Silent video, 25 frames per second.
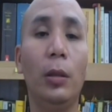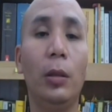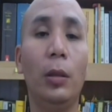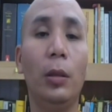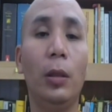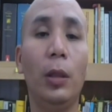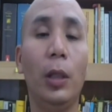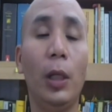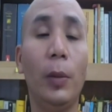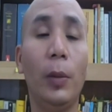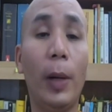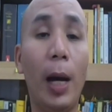
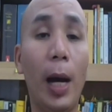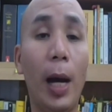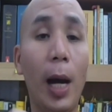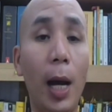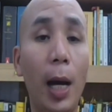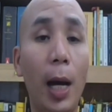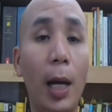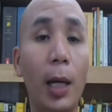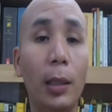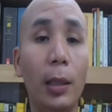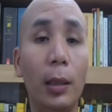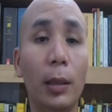If a
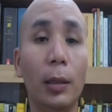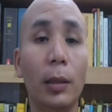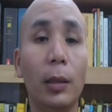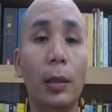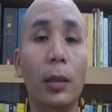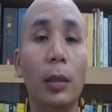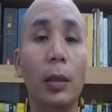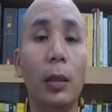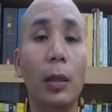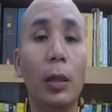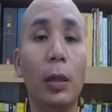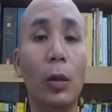hunter
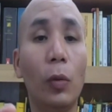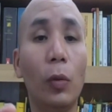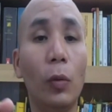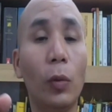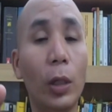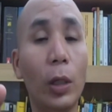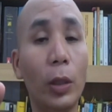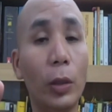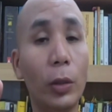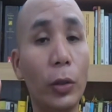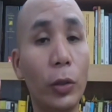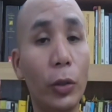wants
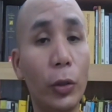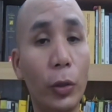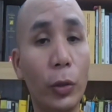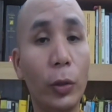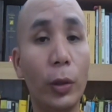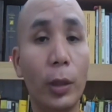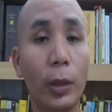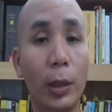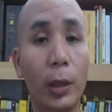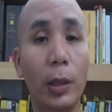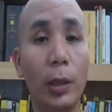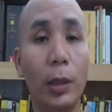to shoot
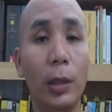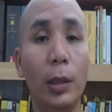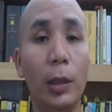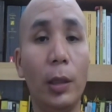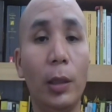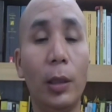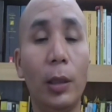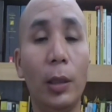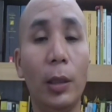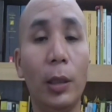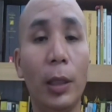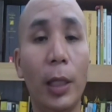
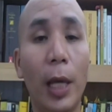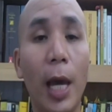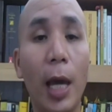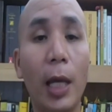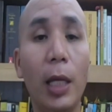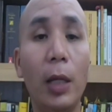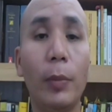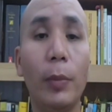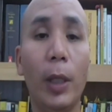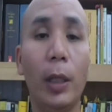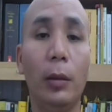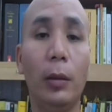the
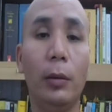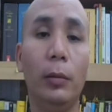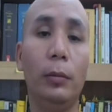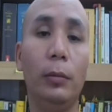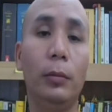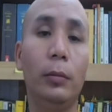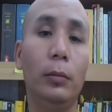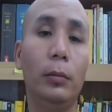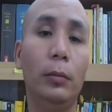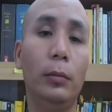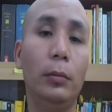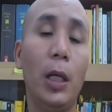animal,
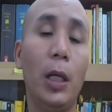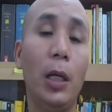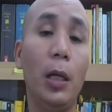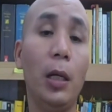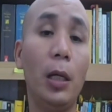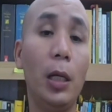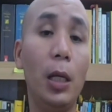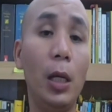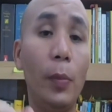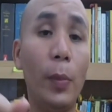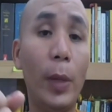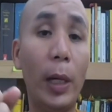he
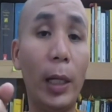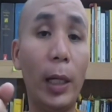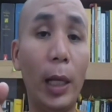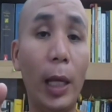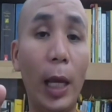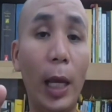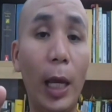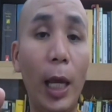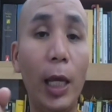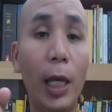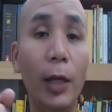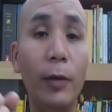must
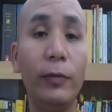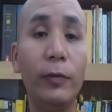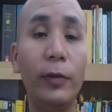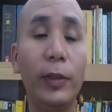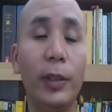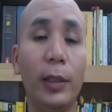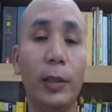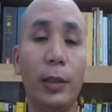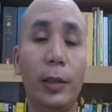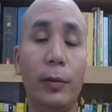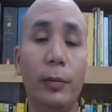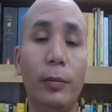aim first.